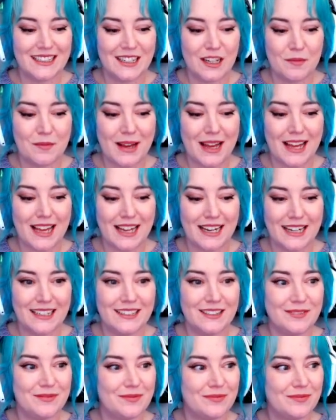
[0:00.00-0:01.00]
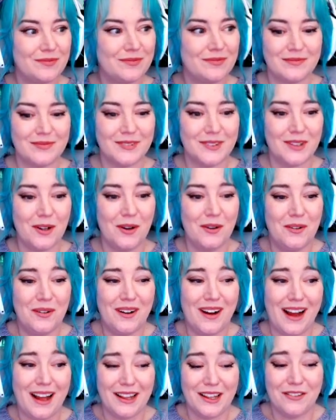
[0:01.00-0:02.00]
come on. Oh,
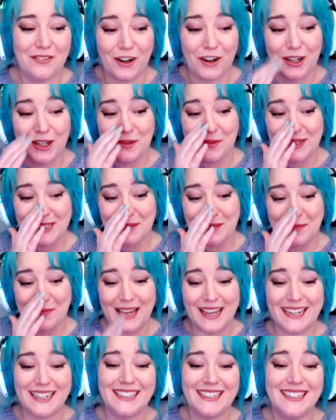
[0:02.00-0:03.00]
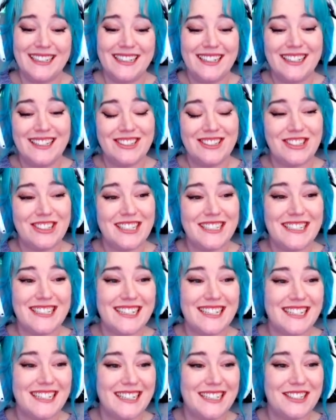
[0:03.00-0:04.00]
Olive already went to bed.
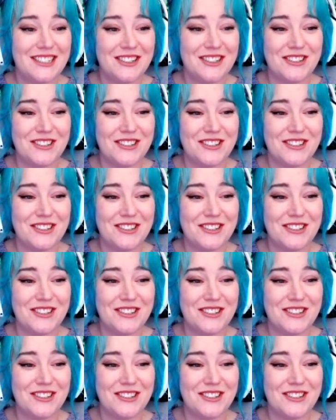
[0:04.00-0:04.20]
Jason, it's your